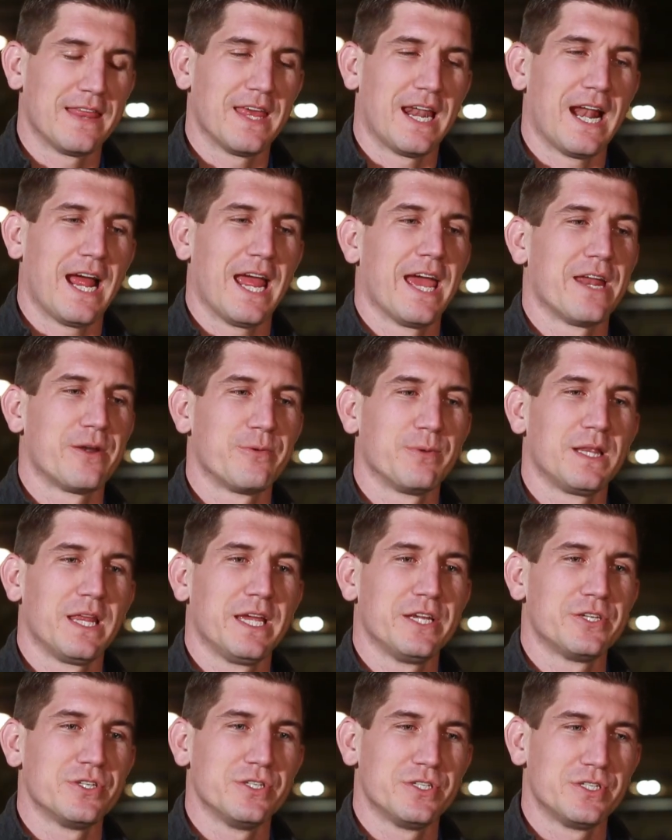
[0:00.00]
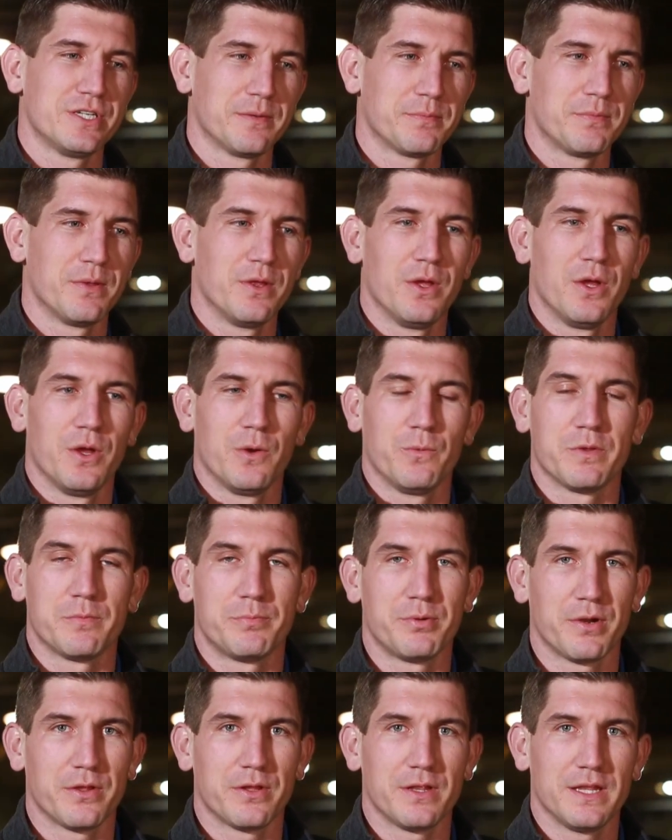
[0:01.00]
that I had a relationship with
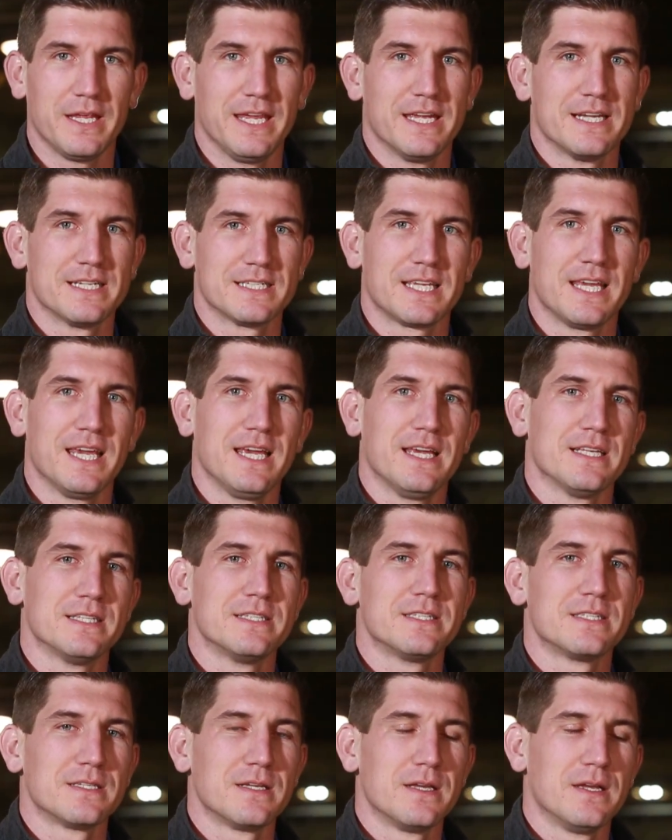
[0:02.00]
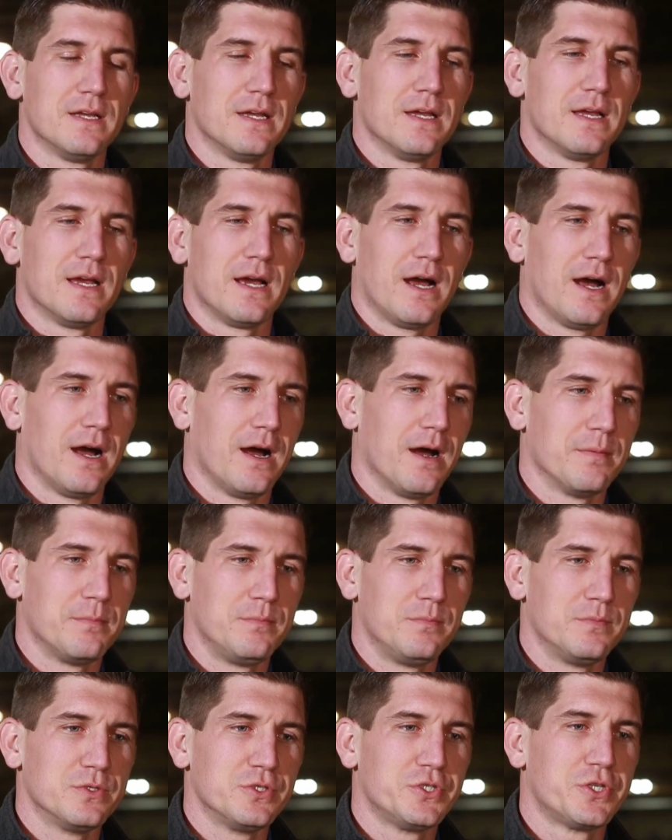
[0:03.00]
Brother Lee and his kids.
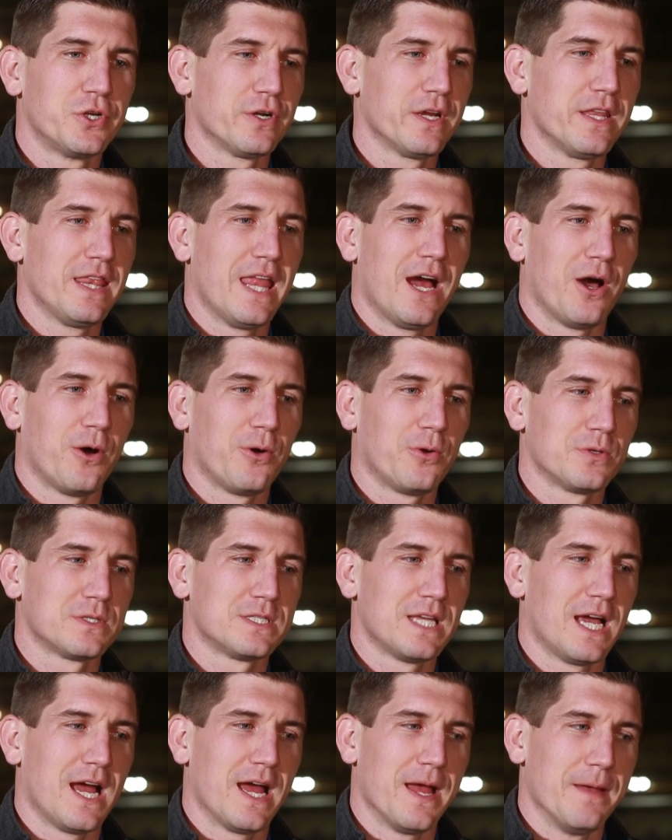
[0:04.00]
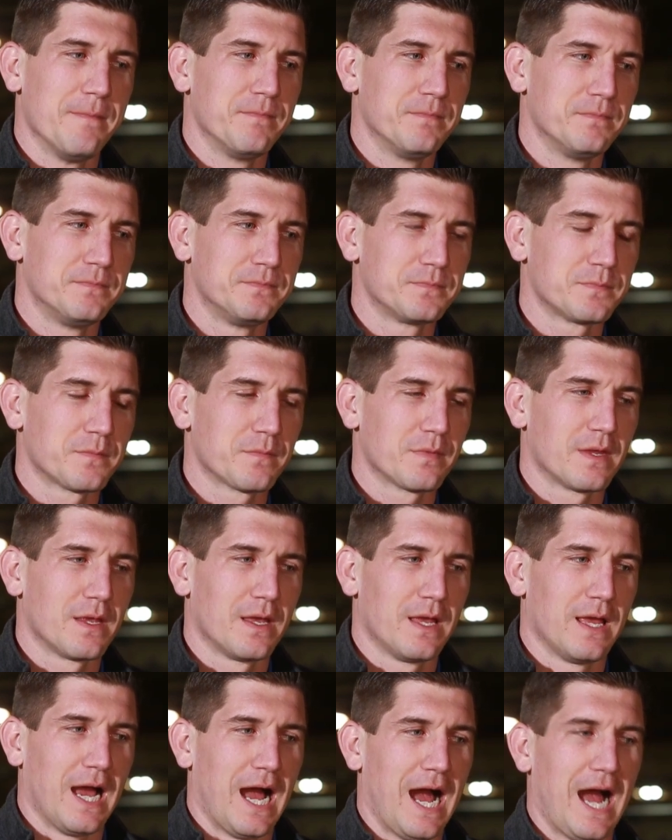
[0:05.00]
During that whole time,
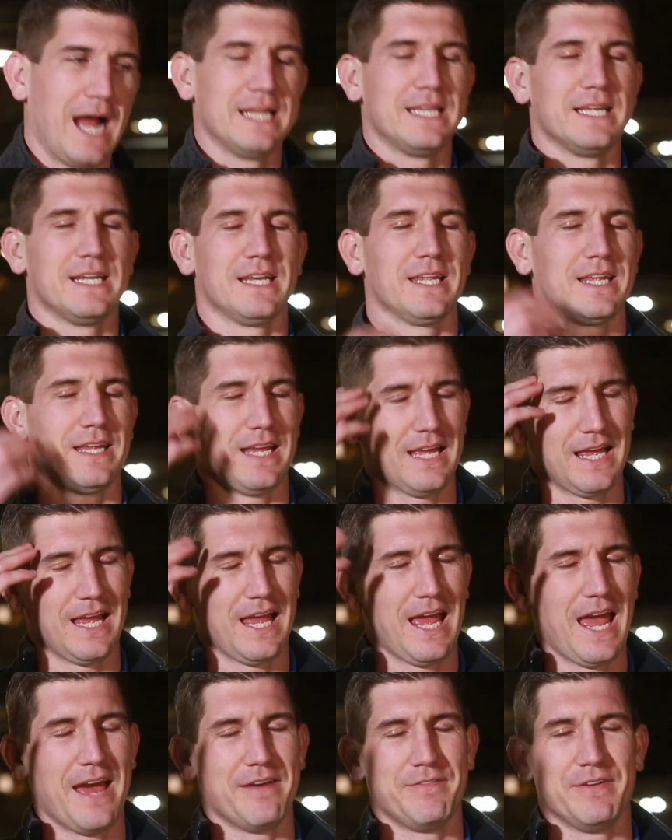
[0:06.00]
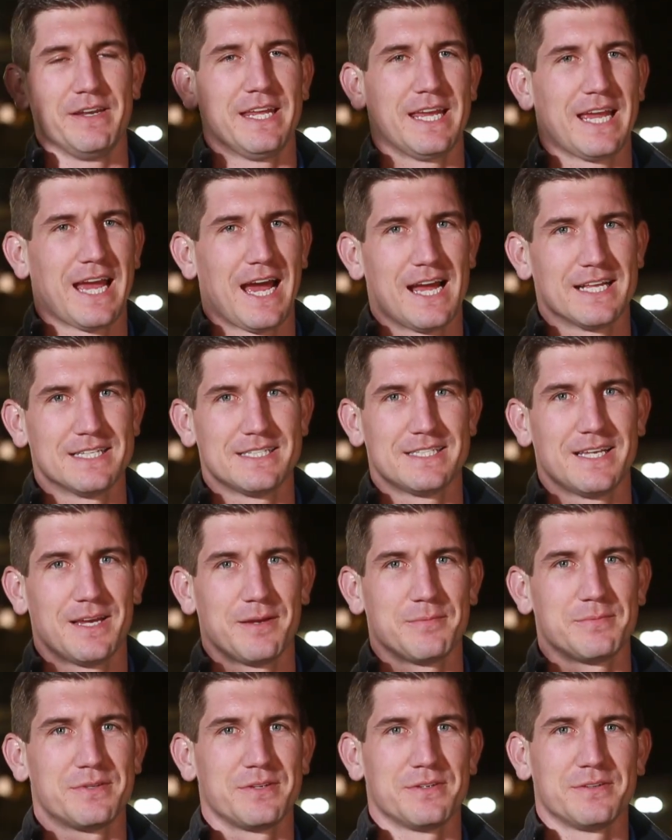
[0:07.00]
I didn't have any
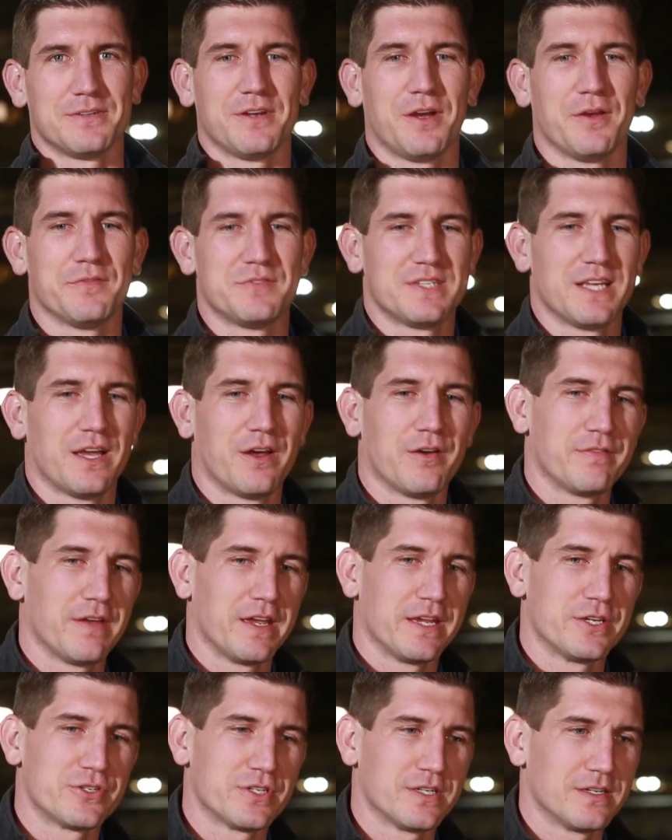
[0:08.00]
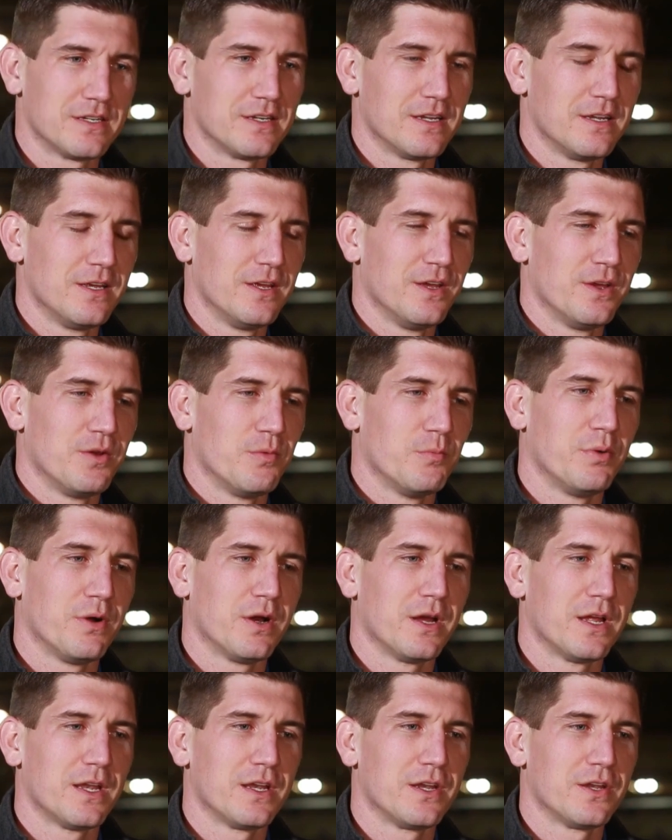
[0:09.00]
concept of salvation,
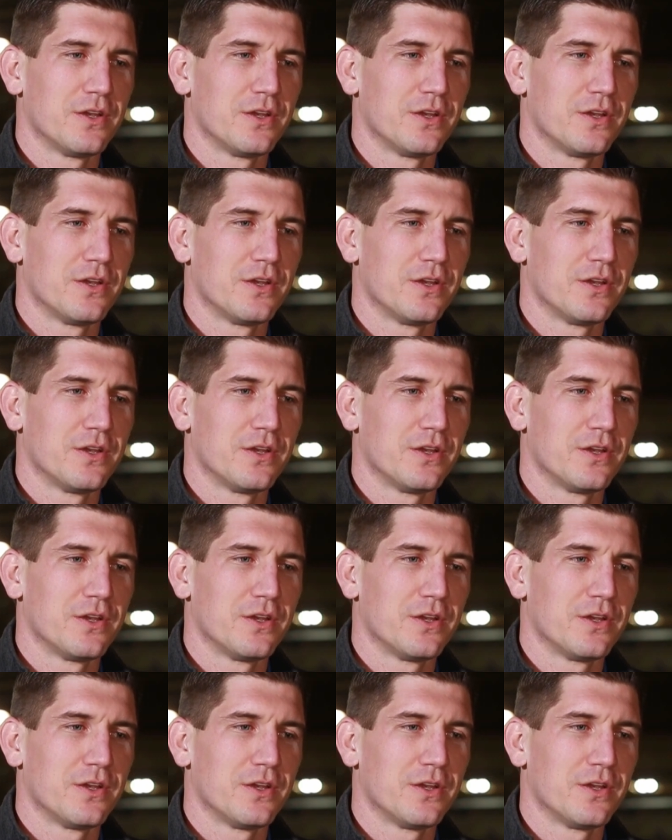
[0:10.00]
but